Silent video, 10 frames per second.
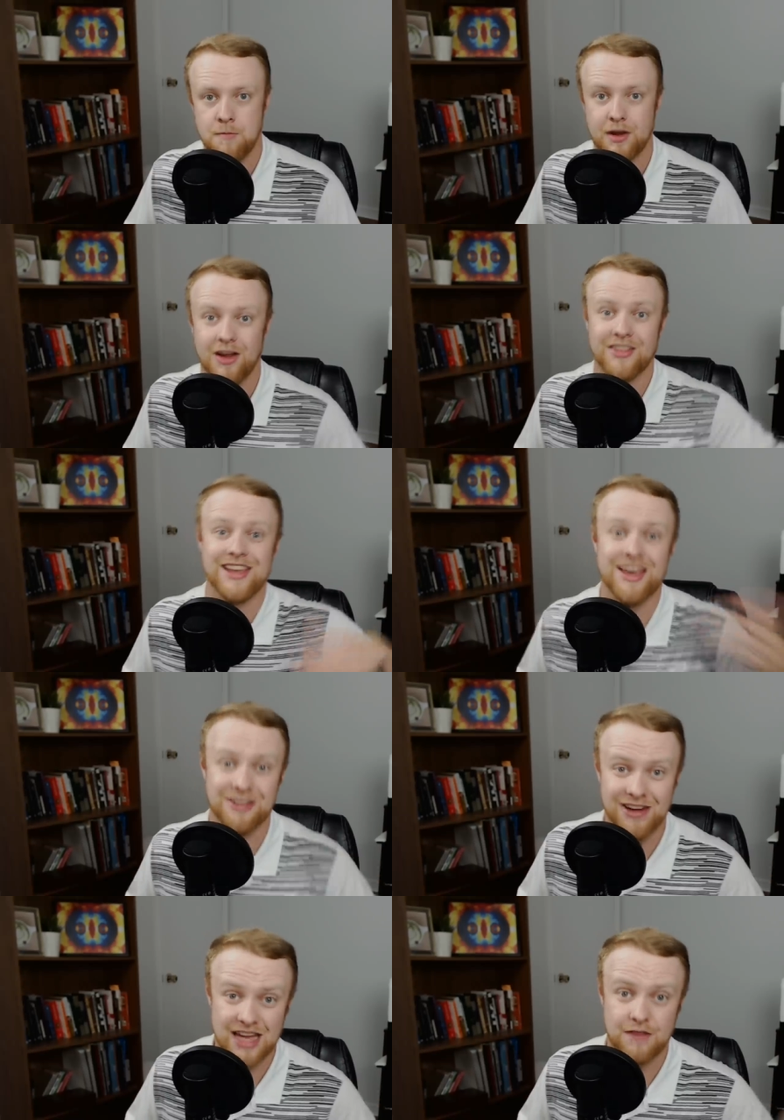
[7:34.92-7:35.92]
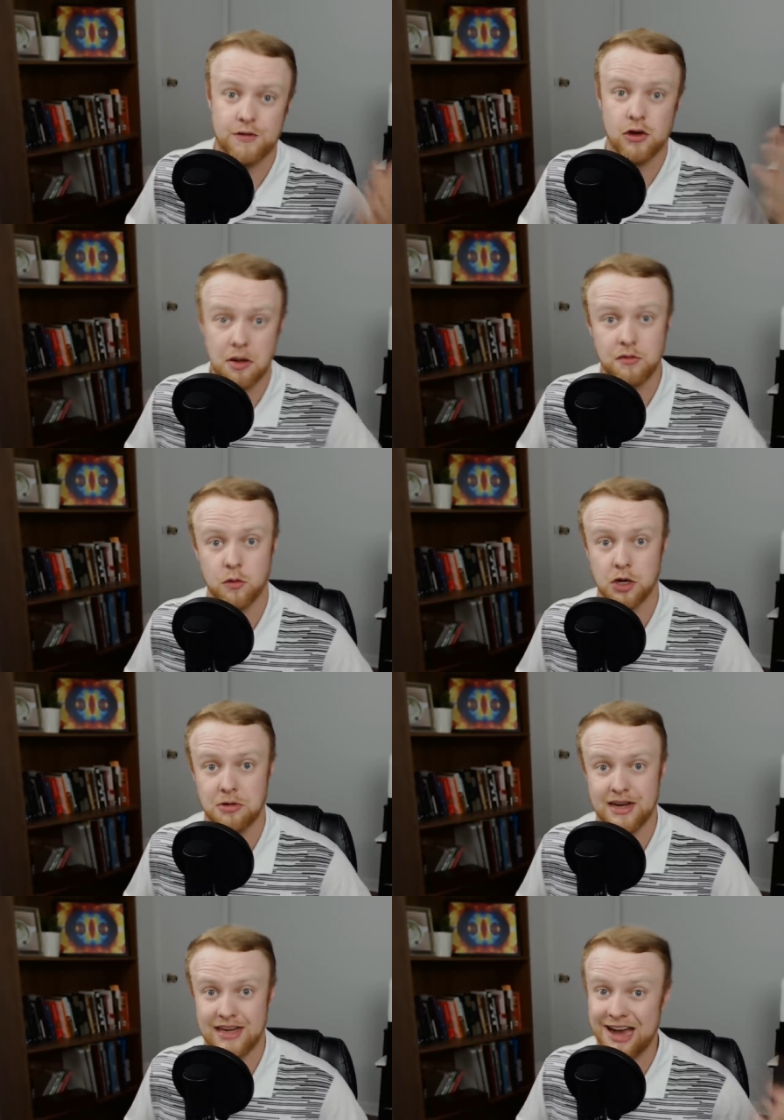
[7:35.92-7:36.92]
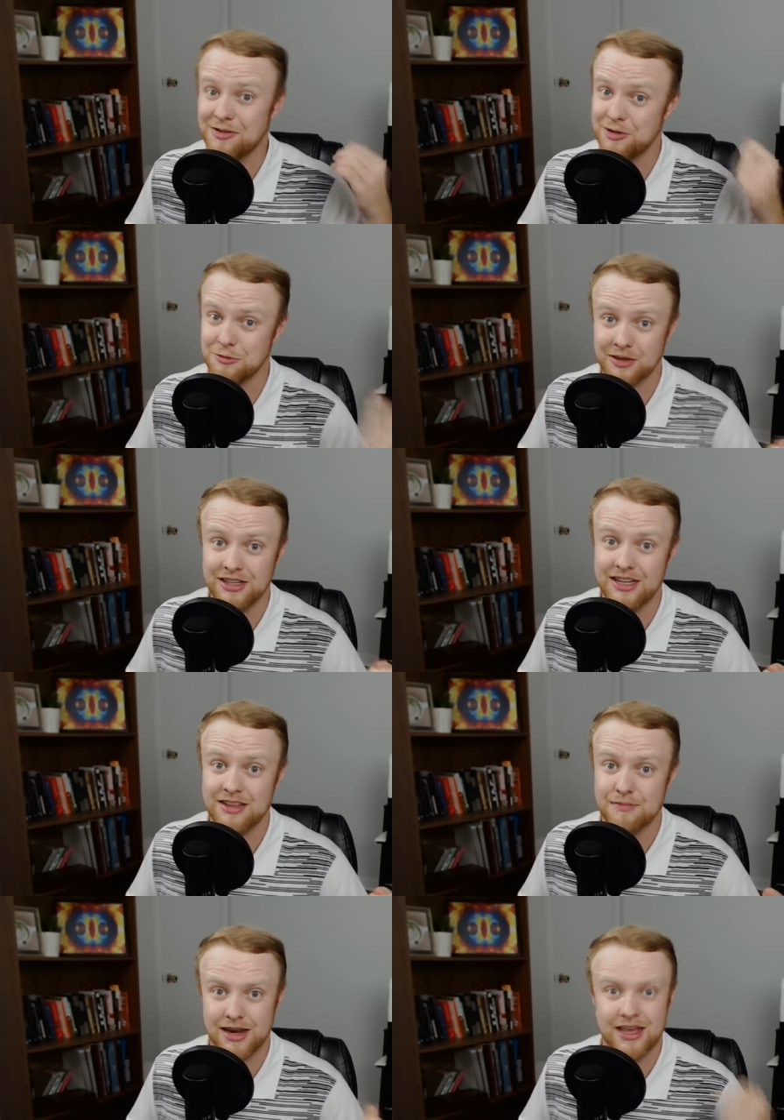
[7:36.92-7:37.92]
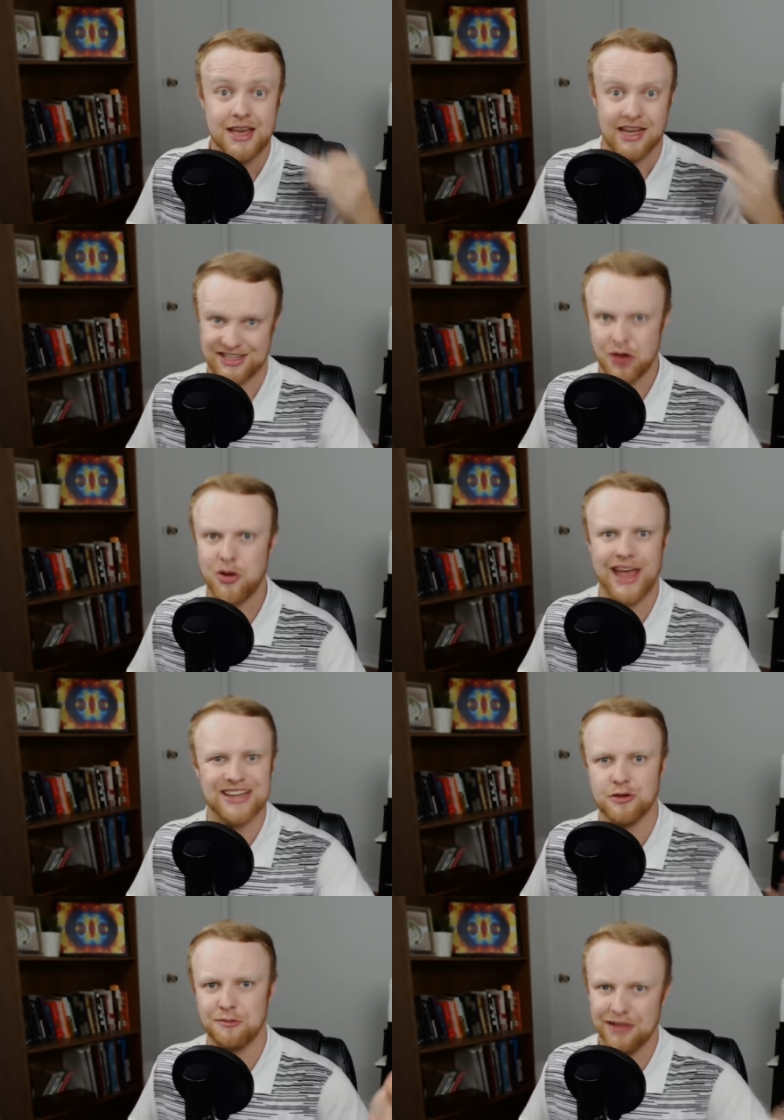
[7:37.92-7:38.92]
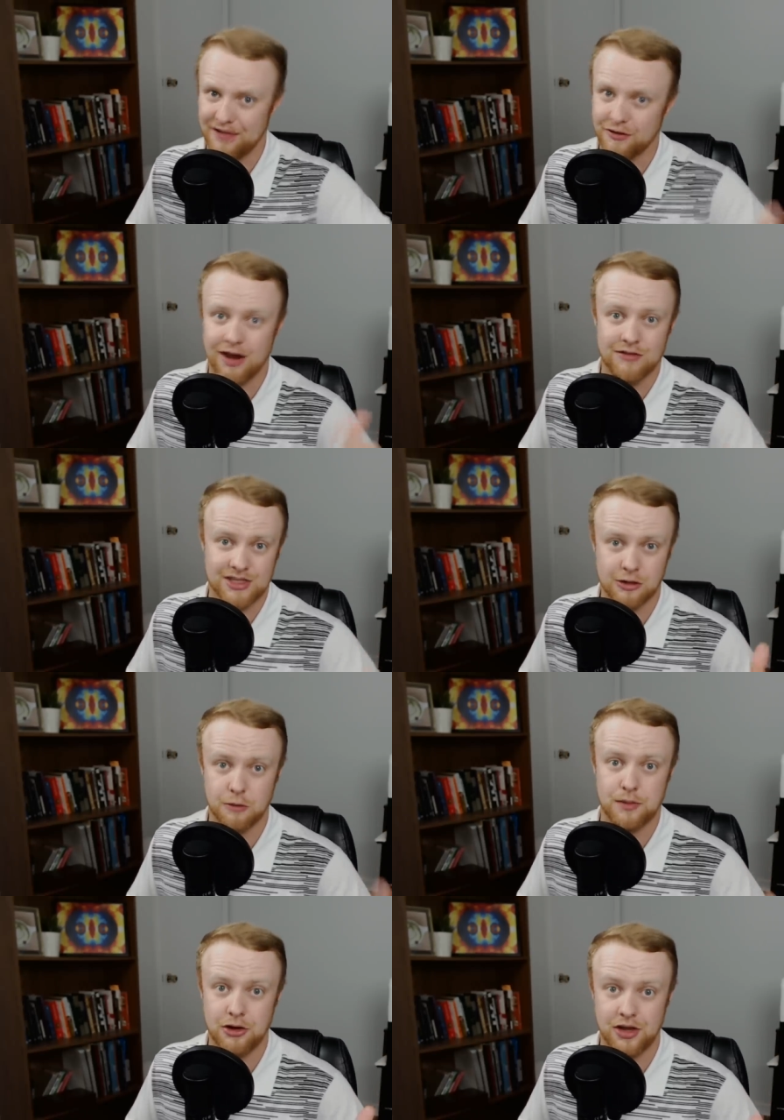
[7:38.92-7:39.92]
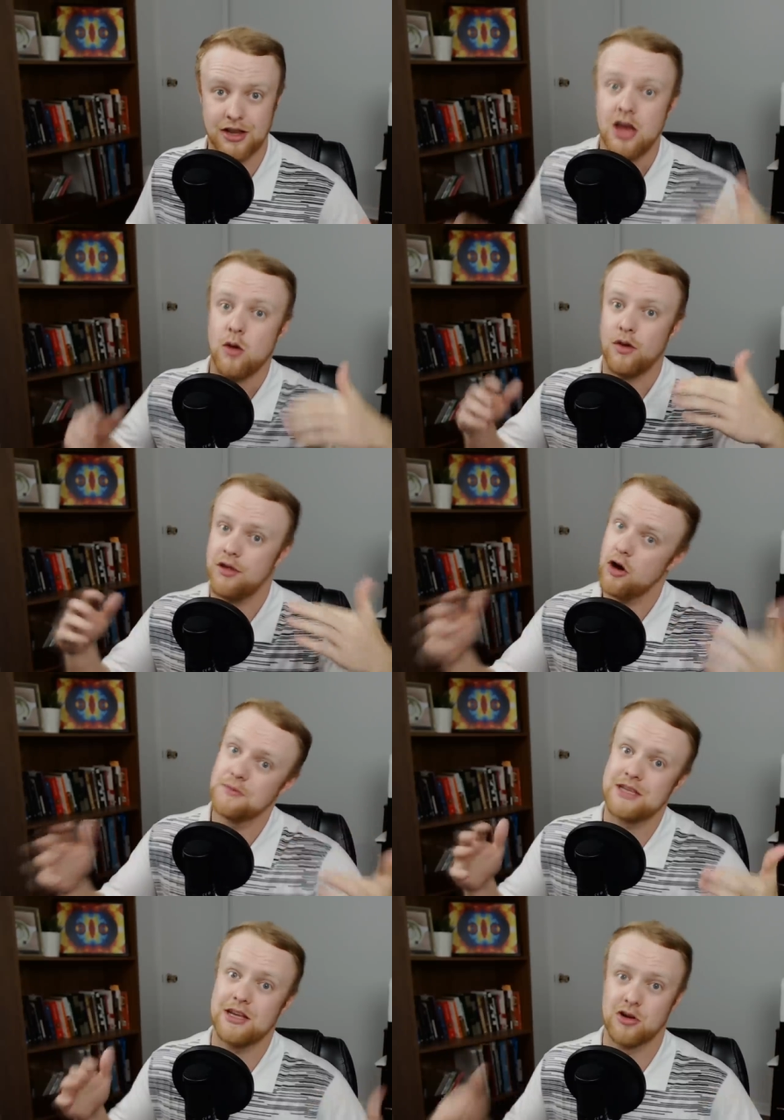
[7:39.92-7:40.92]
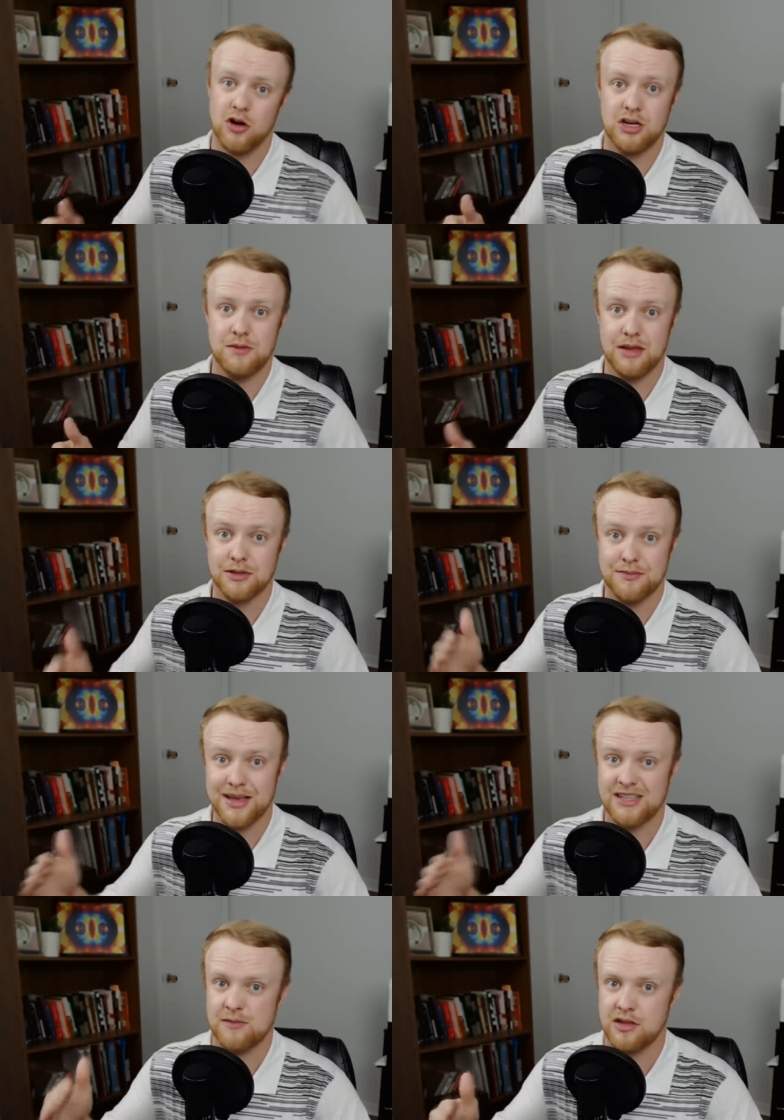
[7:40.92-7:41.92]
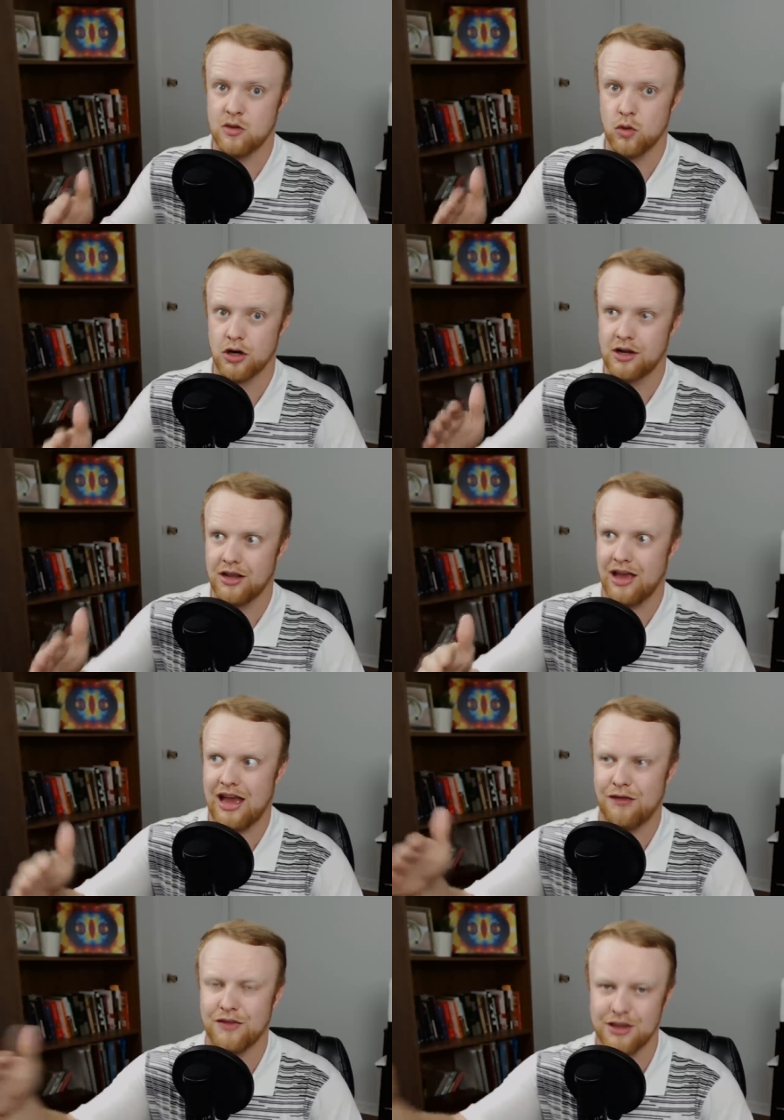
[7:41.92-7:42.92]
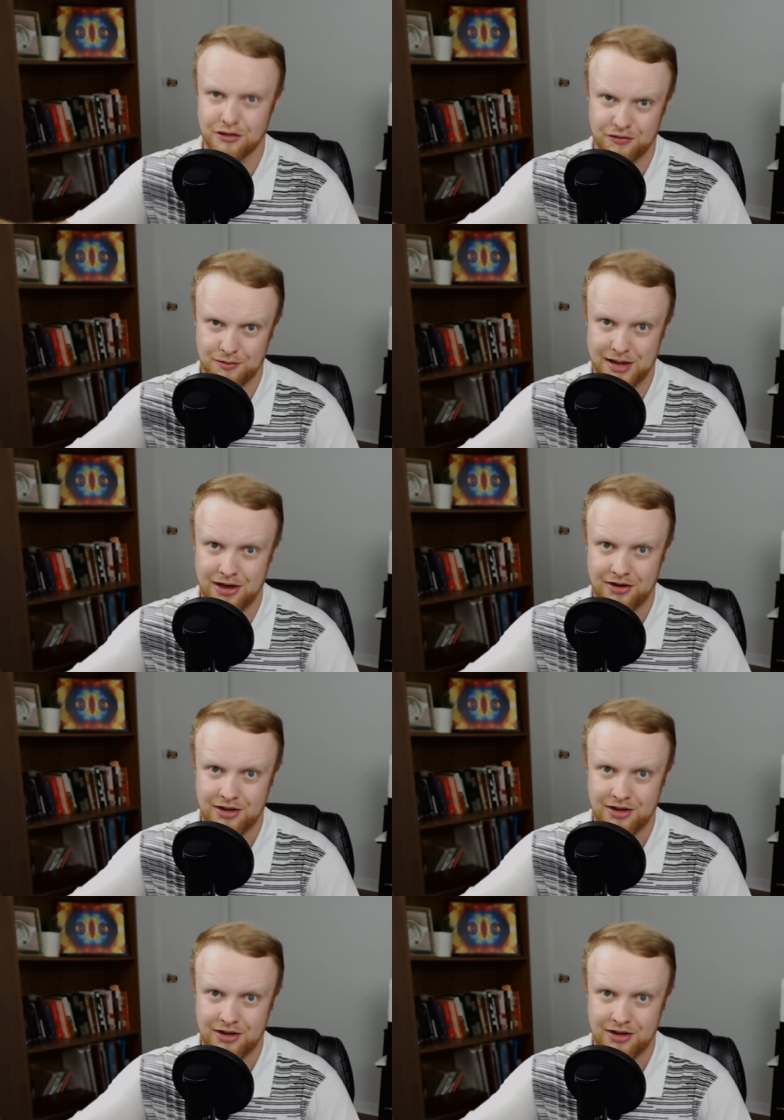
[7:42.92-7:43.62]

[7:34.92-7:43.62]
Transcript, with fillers: But on the other hand, if you're out of work right now and you really need the money, it's okay to apply for every single period with hopes that you're going to be able to make something work half a year from now.